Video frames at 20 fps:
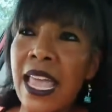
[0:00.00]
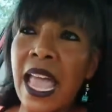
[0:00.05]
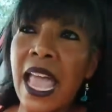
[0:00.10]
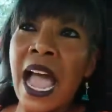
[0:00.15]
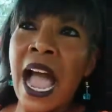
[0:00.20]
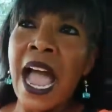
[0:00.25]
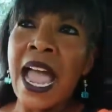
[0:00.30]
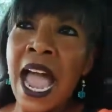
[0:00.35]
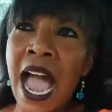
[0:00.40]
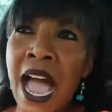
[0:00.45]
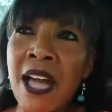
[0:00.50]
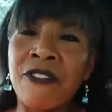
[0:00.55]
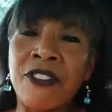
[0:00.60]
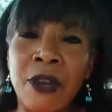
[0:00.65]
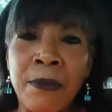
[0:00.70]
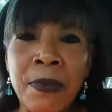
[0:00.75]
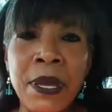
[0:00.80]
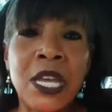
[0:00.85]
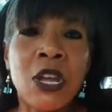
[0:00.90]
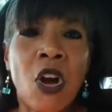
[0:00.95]
I have
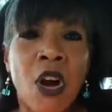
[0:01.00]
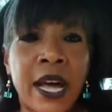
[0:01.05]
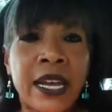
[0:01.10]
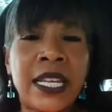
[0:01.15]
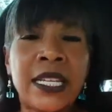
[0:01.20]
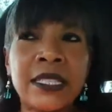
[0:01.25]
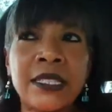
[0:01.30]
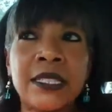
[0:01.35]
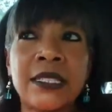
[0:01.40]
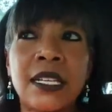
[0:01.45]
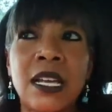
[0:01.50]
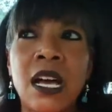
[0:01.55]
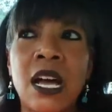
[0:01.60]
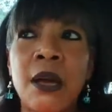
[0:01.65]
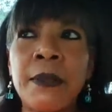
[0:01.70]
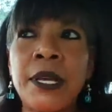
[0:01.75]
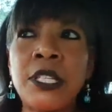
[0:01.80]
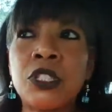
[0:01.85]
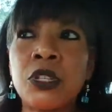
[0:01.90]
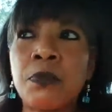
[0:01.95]
to be honest,
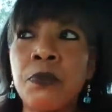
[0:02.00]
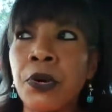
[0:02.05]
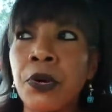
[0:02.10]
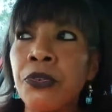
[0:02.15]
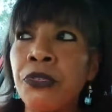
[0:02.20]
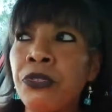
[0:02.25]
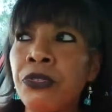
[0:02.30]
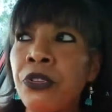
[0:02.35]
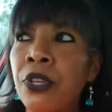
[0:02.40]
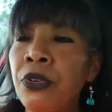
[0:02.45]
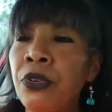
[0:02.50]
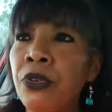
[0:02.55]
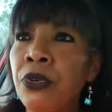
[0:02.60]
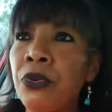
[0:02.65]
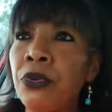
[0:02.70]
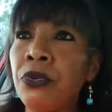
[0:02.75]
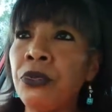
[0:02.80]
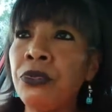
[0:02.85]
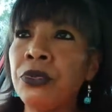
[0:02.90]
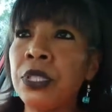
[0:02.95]
as a person
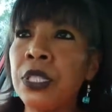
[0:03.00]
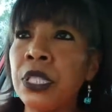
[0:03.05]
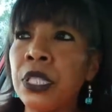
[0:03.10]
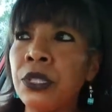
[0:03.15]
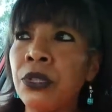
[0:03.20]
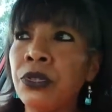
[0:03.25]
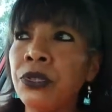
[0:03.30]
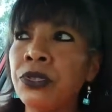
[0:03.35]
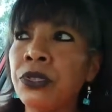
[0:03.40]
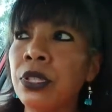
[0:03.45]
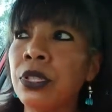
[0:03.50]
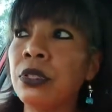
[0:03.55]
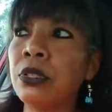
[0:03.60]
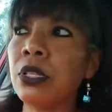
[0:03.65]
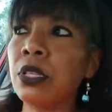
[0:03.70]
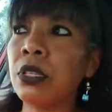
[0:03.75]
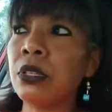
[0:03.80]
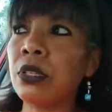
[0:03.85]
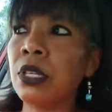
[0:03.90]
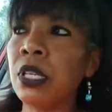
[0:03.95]
who deals
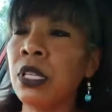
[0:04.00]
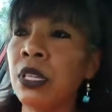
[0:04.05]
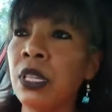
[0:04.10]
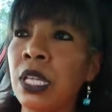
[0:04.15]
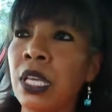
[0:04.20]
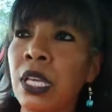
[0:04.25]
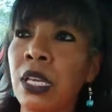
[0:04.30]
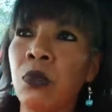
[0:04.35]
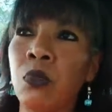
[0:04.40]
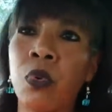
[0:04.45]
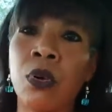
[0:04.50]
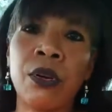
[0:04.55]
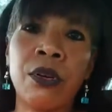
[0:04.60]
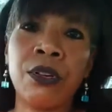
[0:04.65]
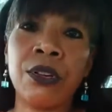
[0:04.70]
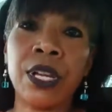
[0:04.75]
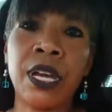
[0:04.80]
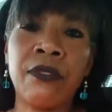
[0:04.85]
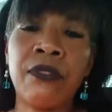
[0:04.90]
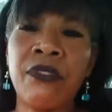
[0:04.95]
in the
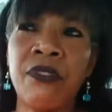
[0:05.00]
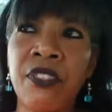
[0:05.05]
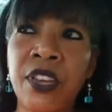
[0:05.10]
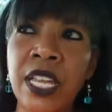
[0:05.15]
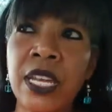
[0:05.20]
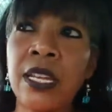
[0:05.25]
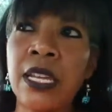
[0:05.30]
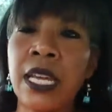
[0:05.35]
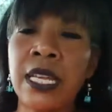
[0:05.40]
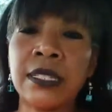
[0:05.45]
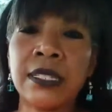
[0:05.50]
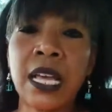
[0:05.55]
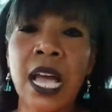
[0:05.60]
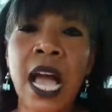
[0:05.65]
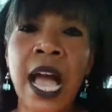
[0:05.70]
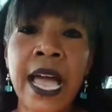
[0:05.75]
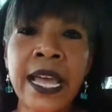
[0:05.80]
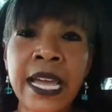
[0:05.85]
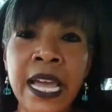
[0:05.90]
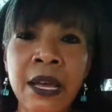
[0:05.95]
world of fitness,
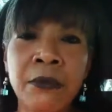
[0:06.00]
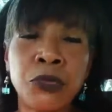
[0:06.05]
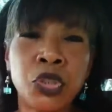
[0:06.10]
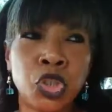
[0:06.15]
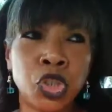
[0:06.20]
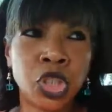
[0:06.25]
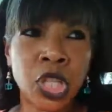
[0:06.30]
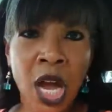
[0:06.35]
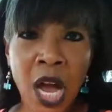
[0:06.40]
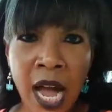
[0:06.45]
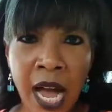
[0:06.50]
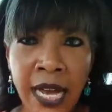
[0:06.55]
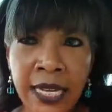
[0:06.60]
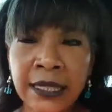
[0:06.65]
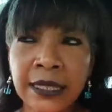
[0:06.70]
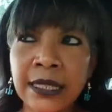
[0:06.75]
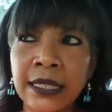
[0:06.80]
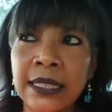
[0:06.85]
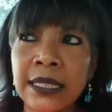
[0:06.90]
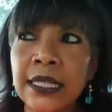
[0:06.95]
I am
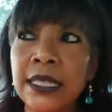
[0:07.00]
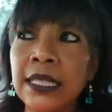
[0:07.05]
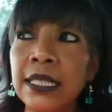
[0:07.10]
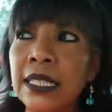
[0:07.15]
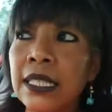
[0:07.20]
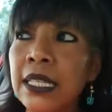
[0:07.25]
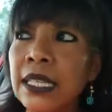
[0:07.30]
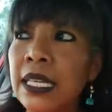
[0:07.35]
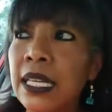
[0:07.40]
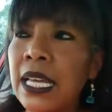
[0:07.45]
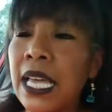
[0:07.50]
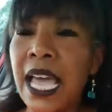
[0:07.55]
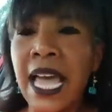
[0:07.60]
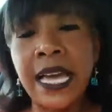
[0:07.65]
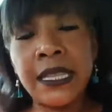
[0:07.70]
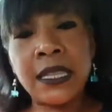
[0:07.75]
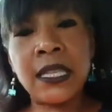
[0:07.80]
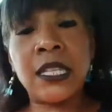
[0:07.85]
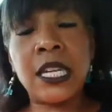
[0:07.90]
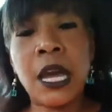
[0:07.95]
shocked
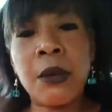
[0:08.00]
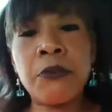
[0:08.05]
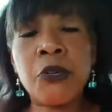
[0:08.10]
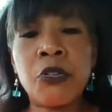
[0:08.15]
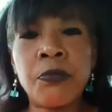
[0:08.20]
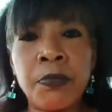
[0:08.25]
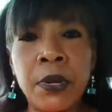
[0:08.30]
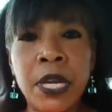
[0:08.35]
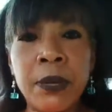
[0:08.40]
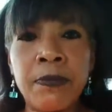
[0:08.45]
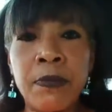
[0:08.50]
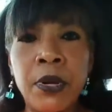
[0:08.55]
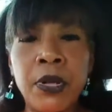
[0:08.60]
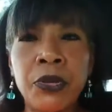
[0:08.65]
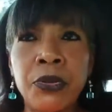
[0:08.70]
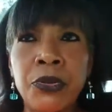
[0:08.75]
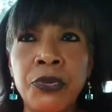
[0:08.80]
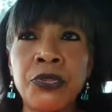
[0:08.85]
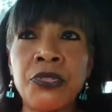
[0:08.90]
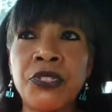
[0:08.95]
at the number of
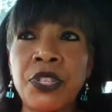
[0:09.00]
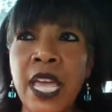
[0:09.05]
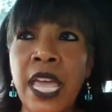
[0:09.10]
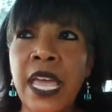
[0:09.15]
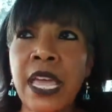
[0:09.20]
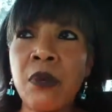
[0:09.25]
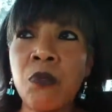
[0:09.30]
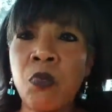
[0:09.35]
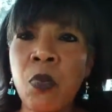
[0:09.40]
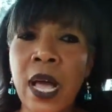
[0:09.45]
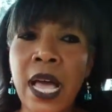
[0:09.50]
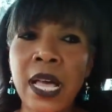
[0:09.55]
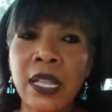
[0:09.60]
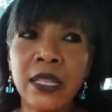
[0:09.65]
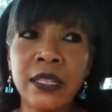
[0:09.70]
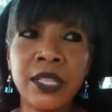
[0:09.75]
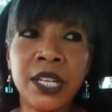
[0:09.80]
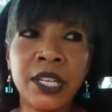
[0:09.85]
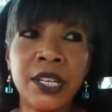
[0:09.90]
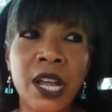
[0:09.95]
people who say,
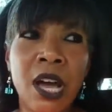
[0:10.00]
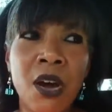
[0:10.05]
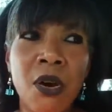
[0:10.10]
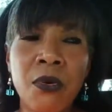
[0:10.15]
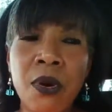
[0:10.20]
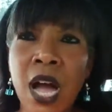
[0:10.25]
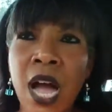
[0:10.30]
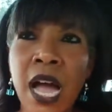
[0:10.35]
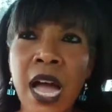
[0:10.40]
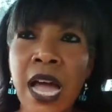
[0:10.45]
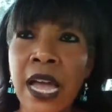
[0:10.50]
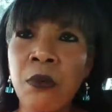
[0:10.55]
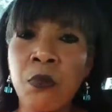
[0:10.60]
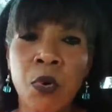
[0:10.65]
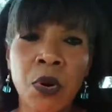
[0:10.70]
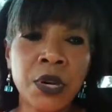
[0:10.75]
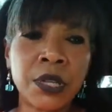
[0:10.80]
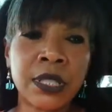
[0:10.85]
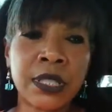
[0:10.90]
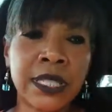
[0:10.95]
well, I
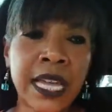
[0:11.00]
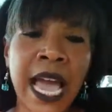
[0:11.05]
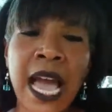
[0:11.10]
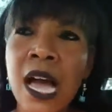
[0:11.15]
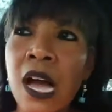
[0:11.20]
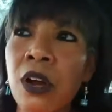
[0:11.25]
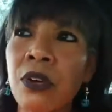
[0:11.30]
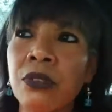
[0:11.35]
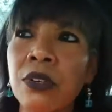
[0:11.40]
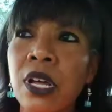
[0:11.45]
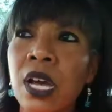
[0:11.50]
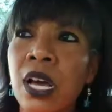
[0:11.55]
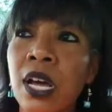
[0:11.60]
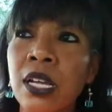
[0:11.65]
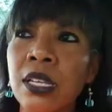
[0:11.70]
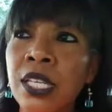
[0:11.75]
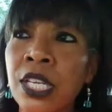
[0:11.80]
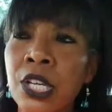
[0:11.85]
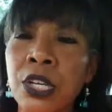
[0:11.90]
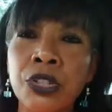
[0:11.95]
worked out
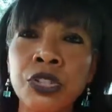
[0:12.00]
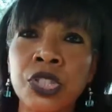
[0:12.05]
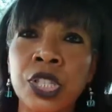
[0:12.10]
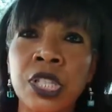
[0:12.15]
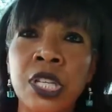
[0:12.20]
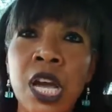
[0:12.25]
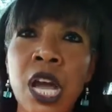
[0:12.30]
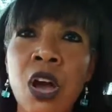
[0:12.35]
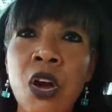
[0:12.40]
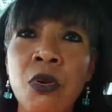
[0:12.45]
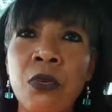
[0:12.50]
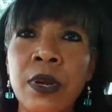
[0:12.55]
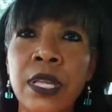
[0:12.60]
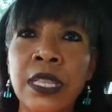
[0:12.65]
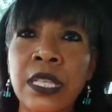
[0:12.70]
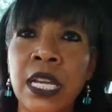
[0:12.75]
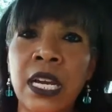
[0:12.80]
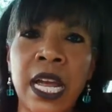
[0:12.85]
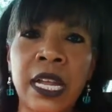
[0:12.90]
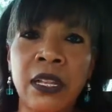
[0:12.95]
years ago
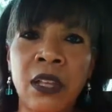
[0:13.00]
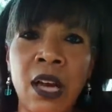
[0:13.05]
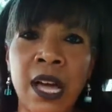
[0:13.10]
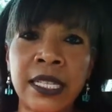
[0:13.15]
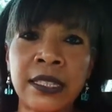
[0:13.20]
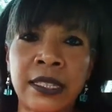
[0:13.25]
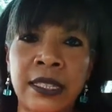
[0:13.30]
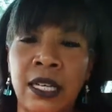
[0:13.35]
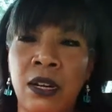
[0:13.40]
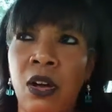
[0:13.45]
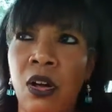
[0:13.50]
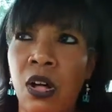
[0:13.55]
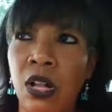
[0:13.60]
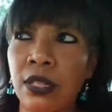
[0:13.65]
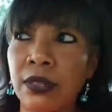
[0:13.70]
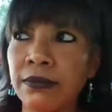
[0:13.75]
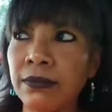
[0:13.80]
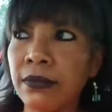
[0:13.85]
and then I lost it all.